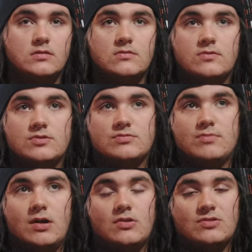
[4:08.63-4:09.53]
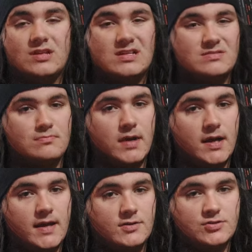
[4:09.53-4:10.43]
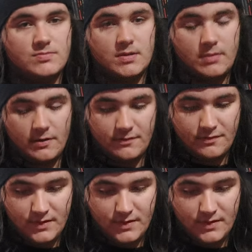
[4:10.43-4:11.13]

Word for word: which Monotheist might actually be my